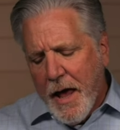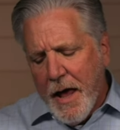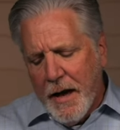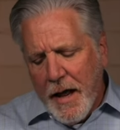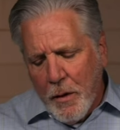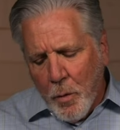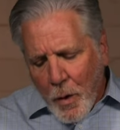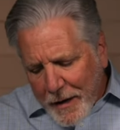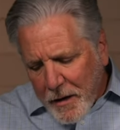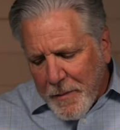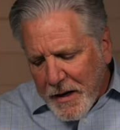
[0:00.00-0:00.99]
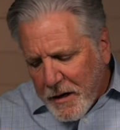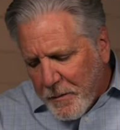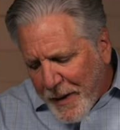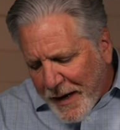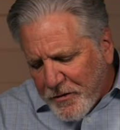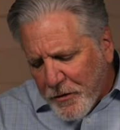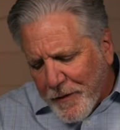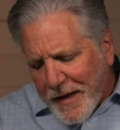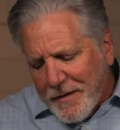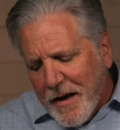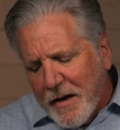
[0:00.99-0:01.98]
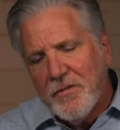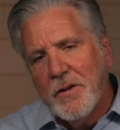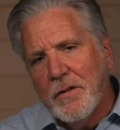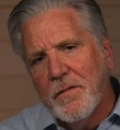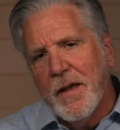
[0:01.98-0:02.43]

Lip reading: and recommended based on that testing